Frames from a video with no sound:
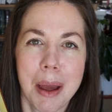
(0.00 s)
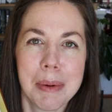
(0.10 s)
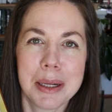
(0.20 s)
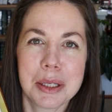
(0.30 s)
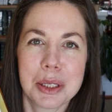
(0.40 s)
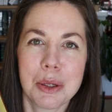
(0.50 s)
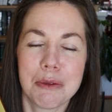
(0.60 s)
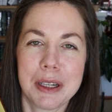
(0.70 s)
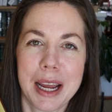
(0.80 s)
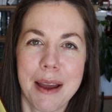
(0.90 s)
I mean, it's just so
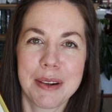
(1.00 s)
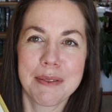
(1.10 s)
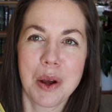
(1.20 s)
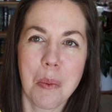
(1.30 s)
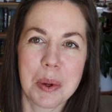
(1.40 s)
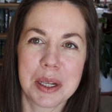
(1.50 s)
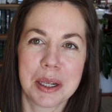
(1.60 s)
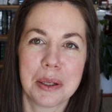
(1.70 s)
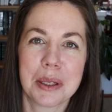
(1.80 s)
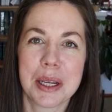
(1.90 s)
fun. I haven't even opened
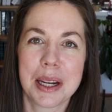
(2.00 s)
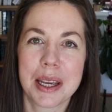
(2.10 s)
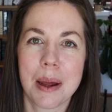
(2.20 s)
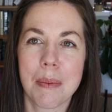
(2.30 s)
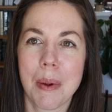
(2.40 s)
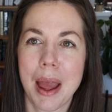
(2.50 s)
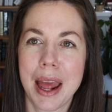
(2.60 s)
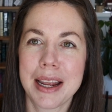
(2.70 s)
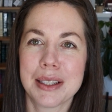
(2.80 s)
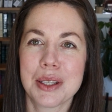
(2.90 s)
it and looked at it yet.
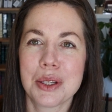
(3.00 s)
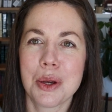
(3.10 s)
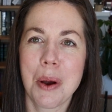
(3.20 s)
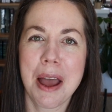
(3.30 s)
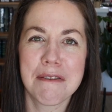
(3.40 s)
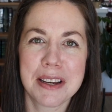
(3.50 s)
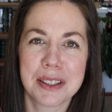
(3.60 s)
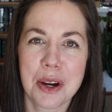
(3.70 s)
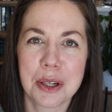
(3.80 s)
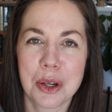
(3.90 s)
And it's so heavy,
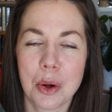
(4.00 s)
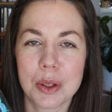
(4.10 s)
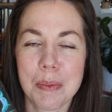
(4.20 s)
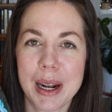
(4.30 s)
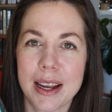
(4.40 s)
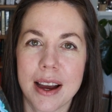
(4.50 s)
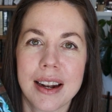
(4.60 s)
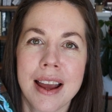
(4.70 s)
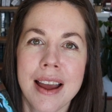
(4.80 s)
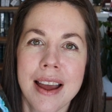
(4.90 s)
it's hard to hold. But I
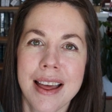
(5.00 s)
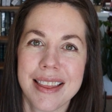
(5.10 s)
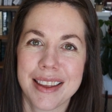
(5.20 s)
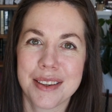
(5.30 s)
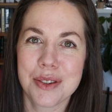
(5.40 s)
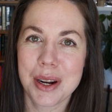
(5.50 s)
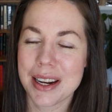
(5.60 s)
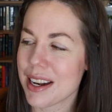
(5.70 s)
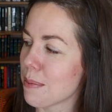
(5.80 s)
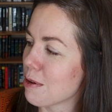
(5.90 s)
got the
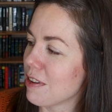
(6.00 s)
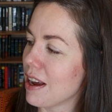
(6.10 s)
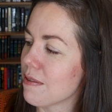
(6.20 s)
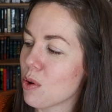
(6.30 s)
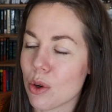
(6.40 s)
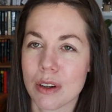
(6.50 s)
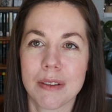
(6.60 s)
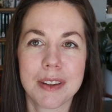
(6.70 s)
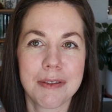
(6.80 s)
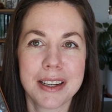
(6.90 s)
illustrated number 5, Order
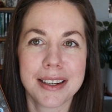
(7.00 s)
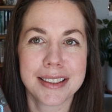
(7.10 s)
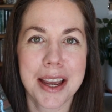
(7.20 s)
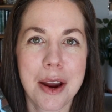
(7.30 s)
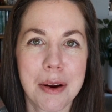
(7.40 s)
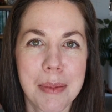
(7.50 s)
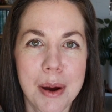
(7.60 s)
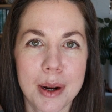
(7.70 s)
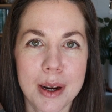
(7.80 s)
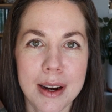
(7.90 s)
of the Phoenix, Harry
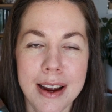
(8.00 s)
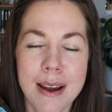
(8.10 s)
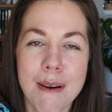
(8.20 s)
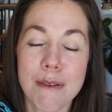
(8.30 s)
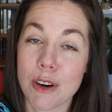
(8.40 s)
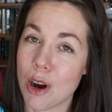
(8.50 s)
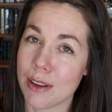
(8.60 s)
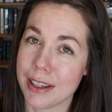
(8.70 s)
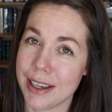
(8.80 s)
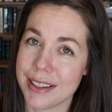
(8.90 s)
Potter, for all
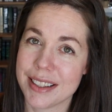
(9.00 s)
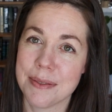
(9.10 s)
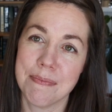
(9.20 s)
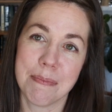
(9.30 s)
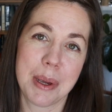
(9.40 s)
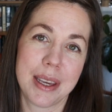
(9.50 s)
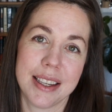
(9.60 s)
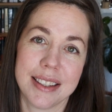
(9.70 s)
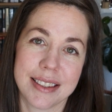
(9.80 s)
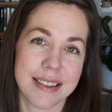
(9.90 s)
the kids,
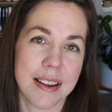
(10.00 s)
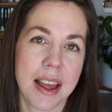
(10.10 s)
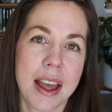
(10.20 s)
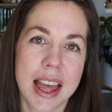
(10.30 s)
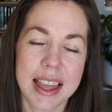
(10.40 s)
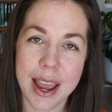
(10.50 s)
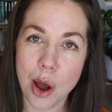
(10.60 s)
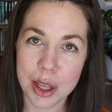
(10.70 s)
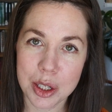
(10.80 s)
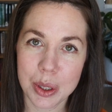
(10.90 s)
because they
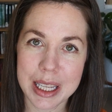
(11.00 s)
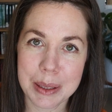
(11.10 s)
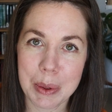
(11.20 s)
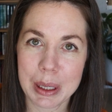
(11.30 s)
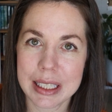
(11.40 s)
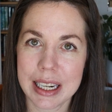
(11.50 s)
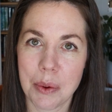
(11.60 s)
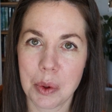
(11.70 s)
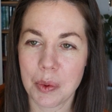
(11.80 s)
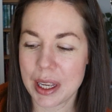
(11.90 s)
all enjoy these books and
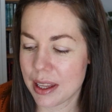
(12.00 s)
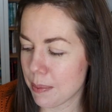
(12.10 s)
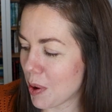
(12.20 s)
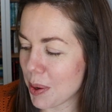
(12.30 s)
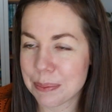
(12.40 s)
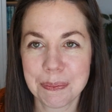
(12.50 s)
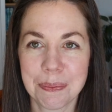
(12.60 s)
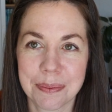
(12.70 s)
I will read them all